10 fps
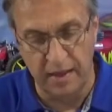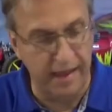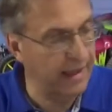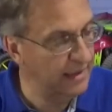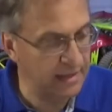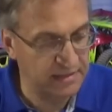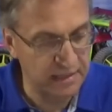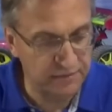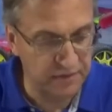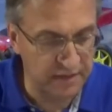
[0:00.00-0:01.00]
And that's
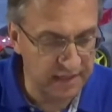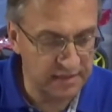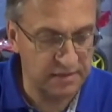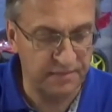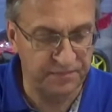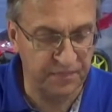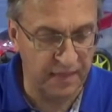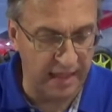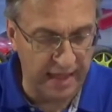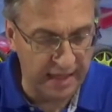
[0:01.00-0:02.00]
it for this.
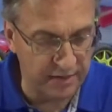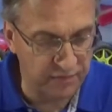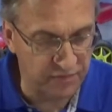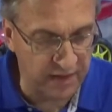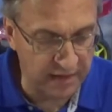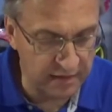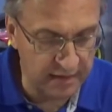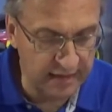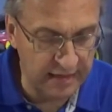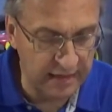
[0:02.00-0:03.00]
And
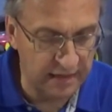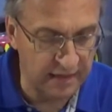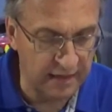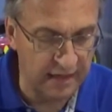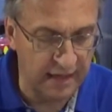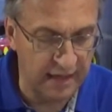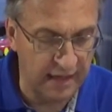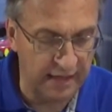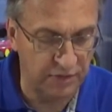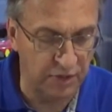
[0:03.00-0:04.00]
finally,
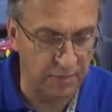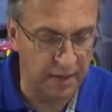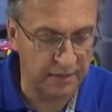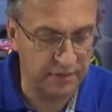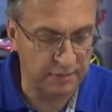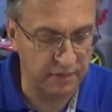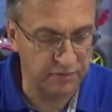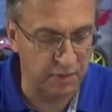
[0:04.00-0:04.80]
at the bottom of the